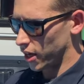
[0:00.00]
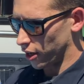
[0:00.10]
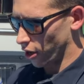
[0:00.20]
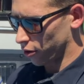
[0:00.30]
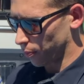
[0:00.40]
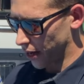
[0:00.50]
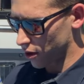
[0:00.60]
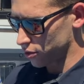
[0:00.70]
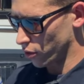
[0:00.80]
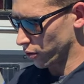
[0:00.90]
and 100
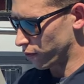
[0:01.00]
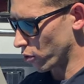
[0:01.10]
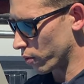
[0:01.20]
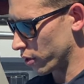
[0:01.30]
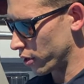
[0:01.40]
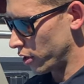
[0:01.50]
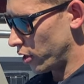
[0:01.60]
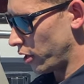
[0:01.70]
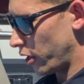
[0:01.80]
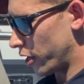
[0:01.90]
pounds going forward.
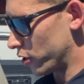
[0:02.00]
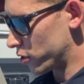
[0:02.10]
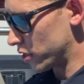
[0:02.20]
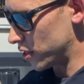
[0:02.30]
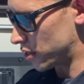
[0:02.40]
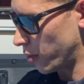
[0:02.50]
Uh, you'll see these